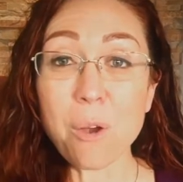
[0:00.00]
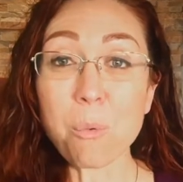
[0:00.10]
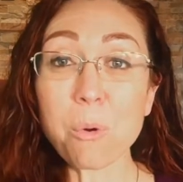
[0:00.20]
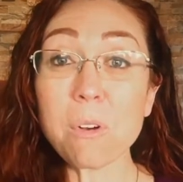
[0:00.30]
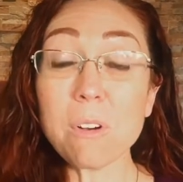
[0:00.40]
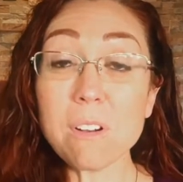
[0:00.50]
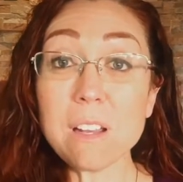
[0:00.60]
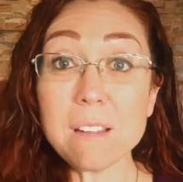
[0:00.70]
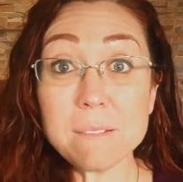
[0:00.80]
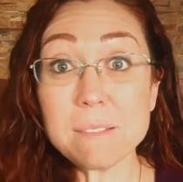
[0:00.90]
were
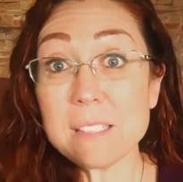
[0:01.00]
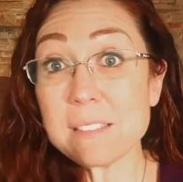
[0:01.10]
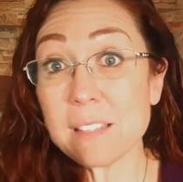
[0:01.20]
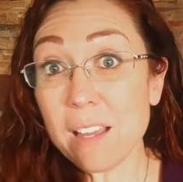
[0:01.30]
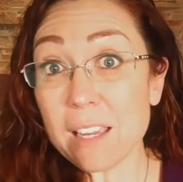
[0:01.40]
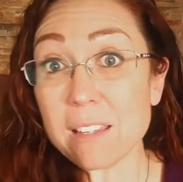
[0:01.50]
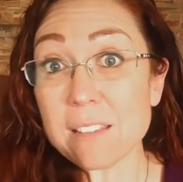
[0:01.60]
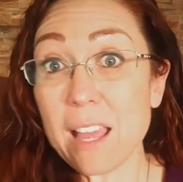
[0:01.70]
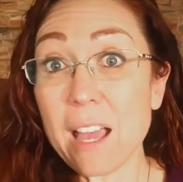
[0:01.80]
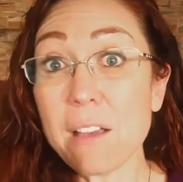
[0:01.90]
designed
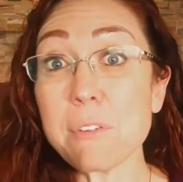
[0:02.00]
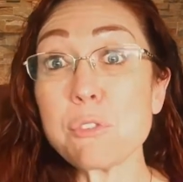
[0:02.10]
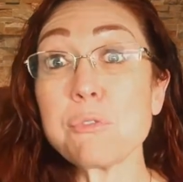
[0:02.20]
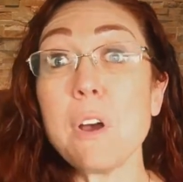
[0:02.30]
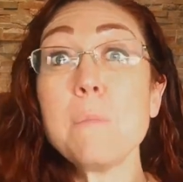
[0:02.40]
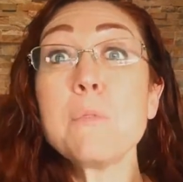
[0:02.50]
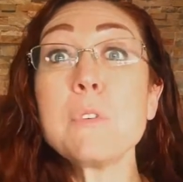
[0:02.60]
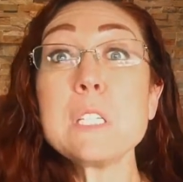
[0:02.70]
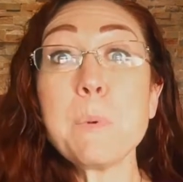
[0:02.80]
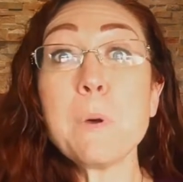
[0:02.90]
to have a trauma
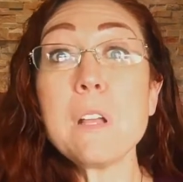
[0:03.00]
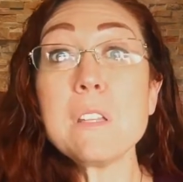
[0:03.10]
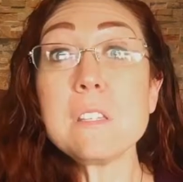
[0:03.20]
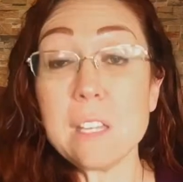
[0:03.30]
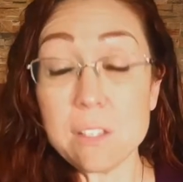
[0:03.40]
response